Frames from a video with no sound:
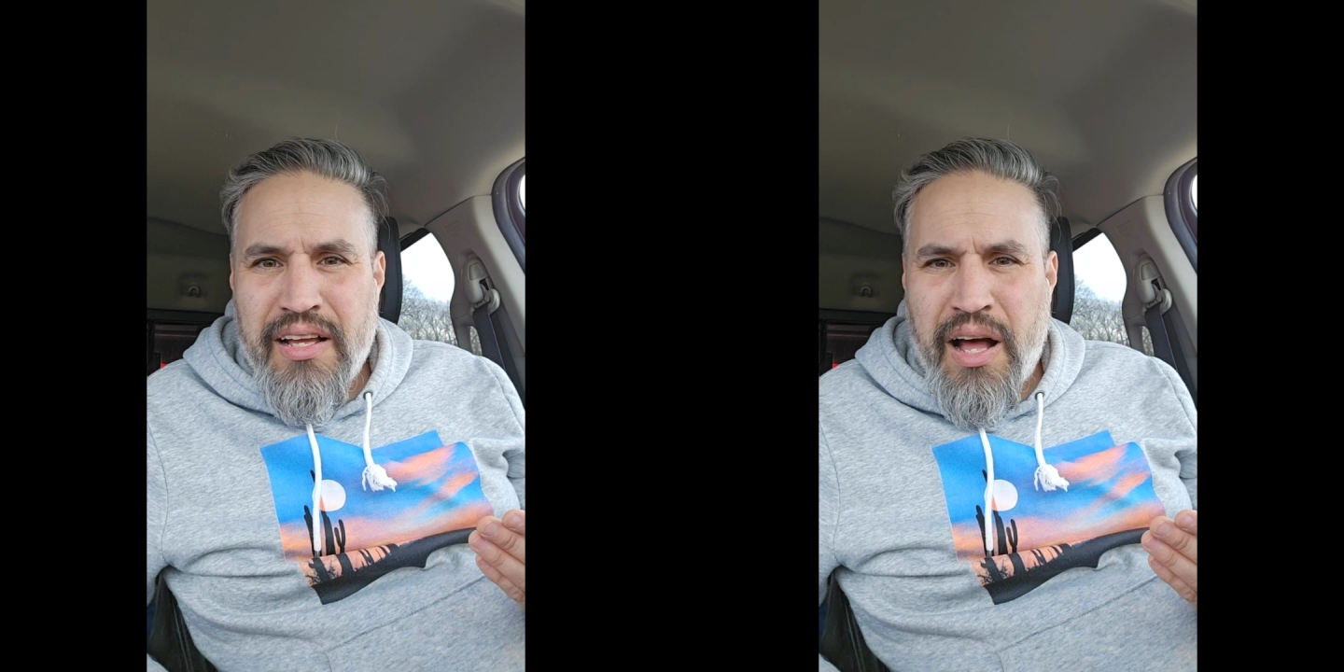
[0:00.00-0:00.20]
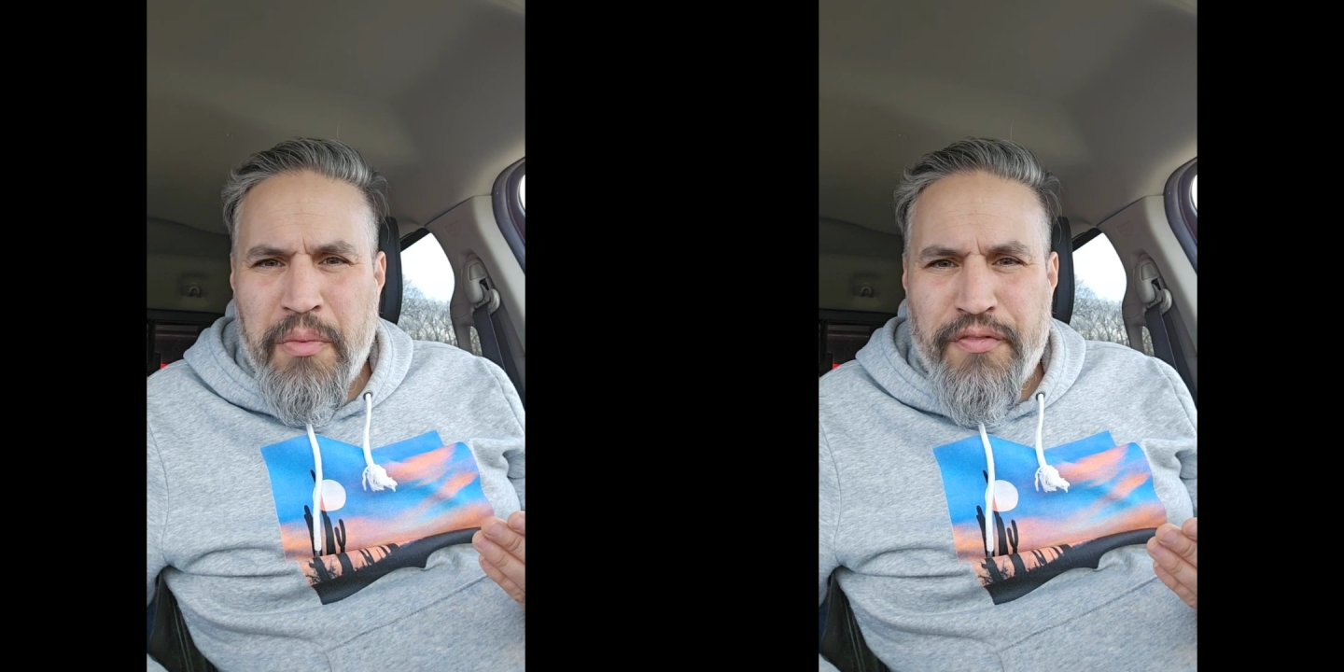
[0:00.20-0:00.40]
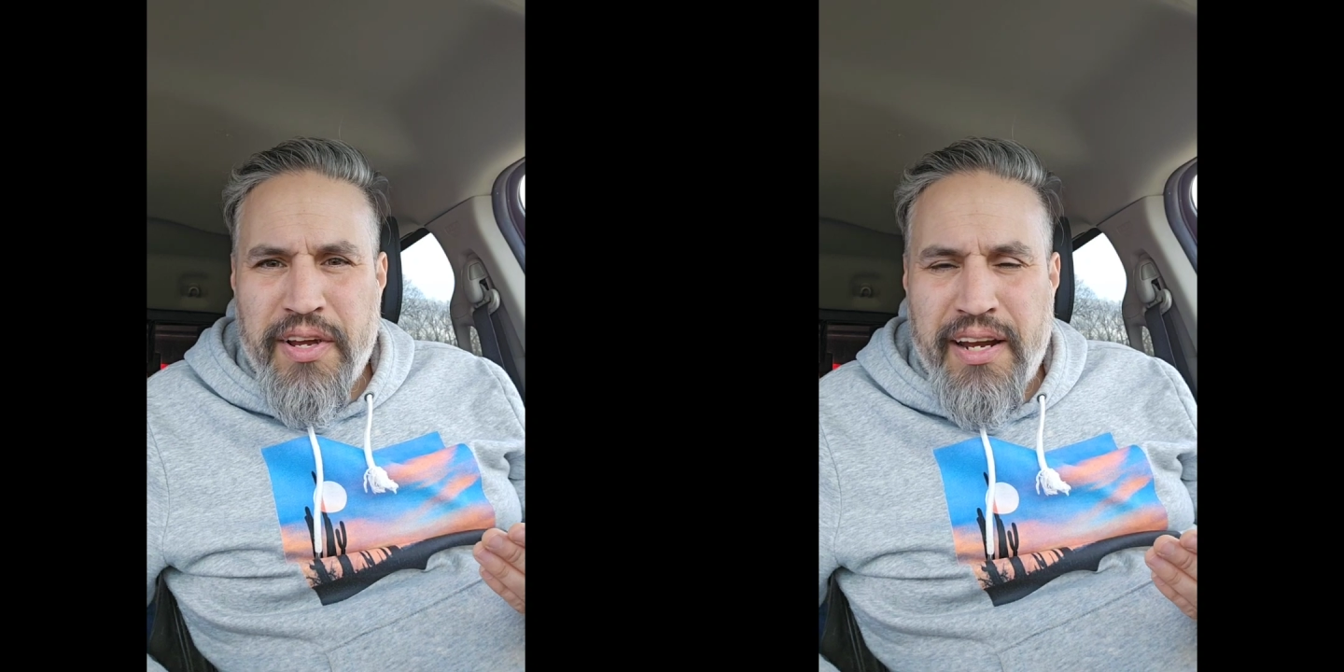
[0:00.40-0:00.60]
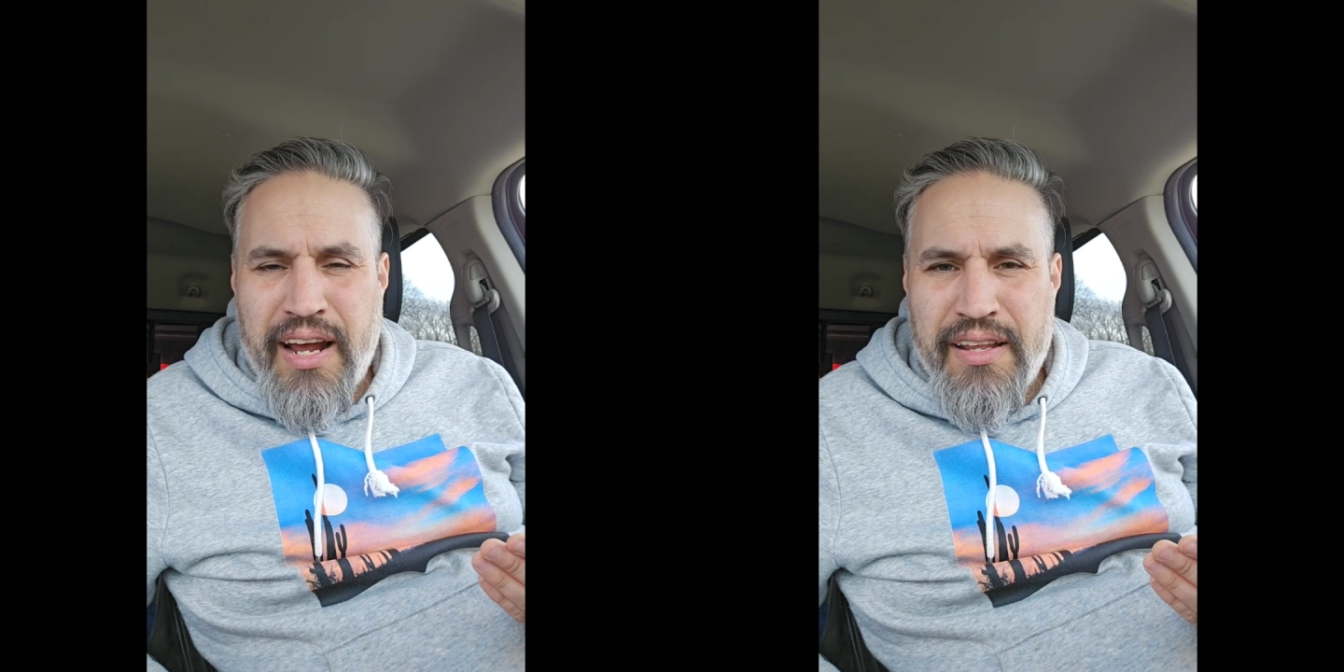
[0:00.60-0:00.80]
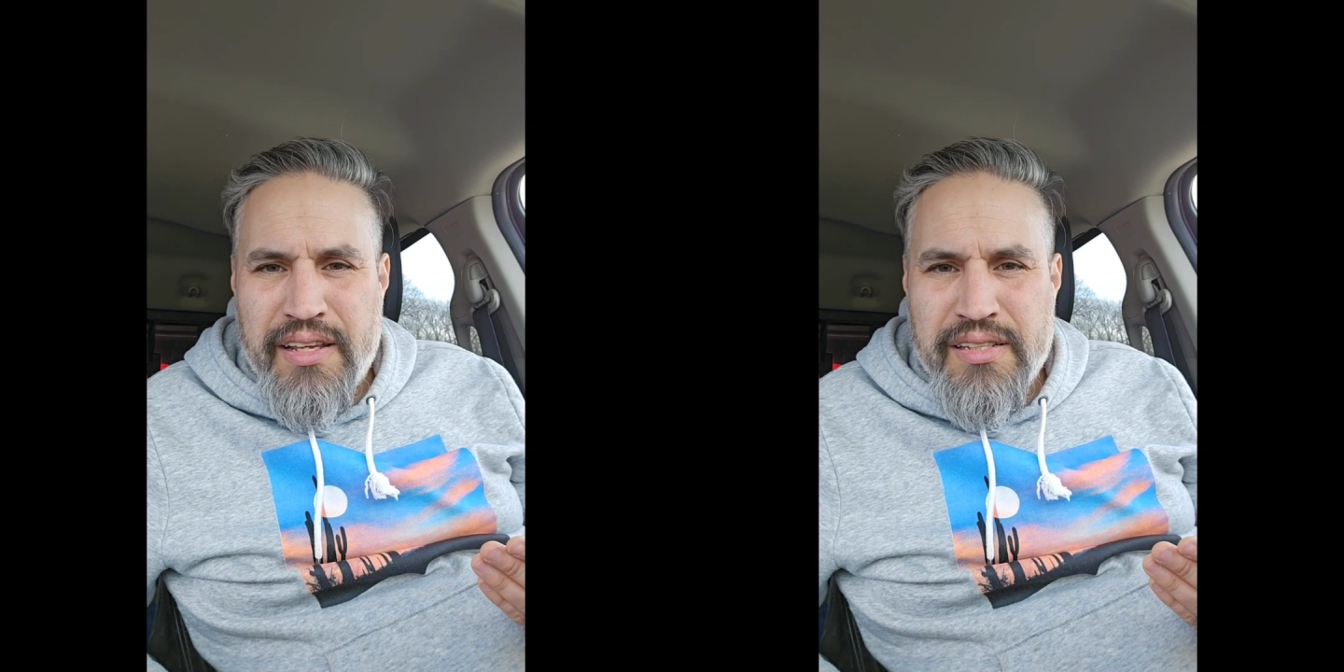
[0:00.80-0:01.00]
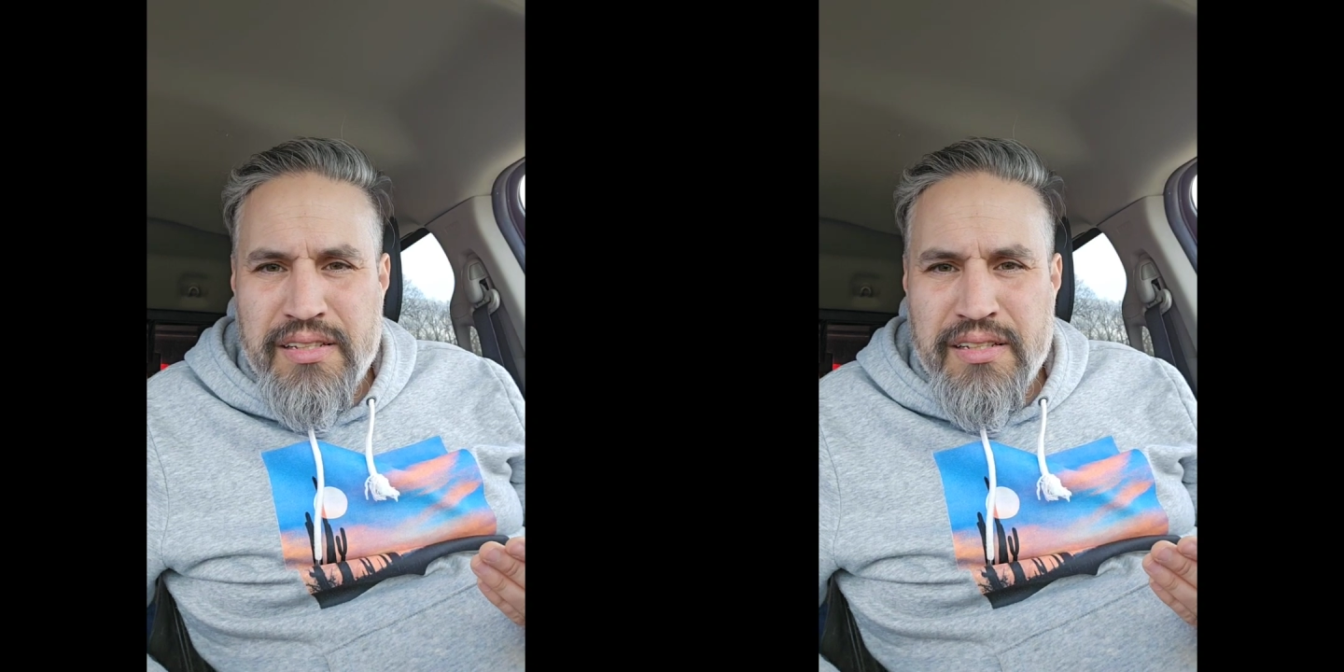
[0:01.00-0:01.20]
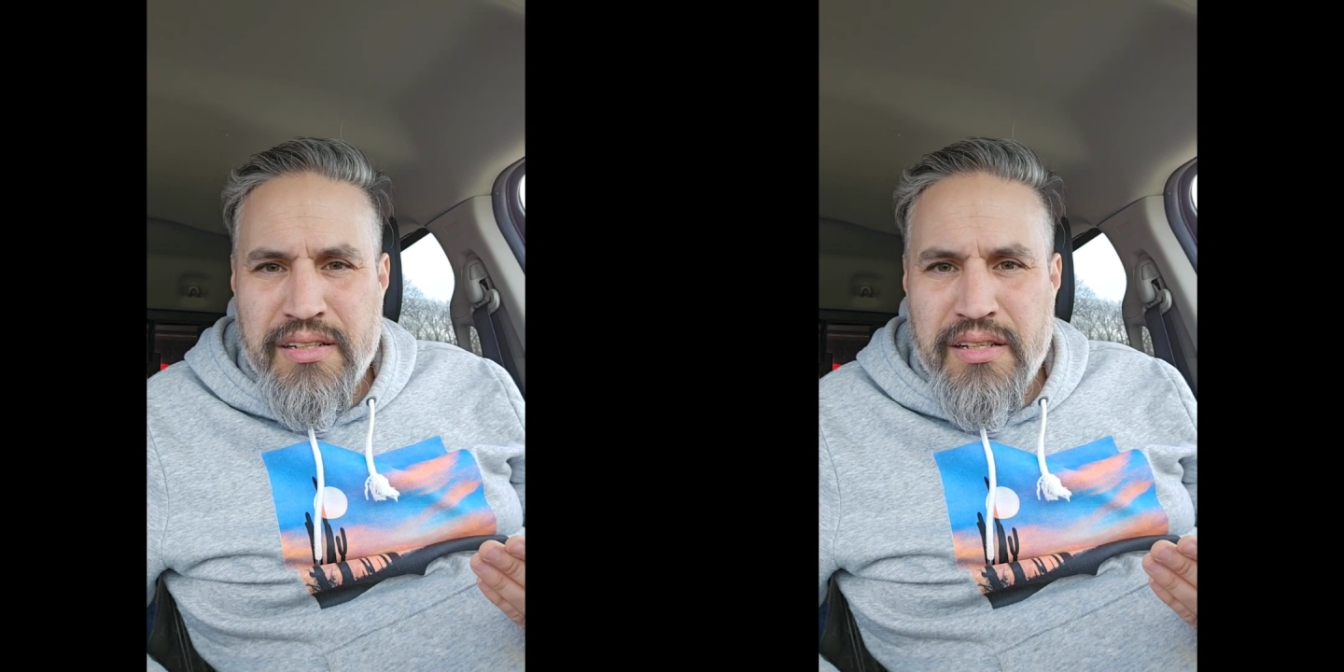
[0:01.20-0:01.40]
I'll never get out of this.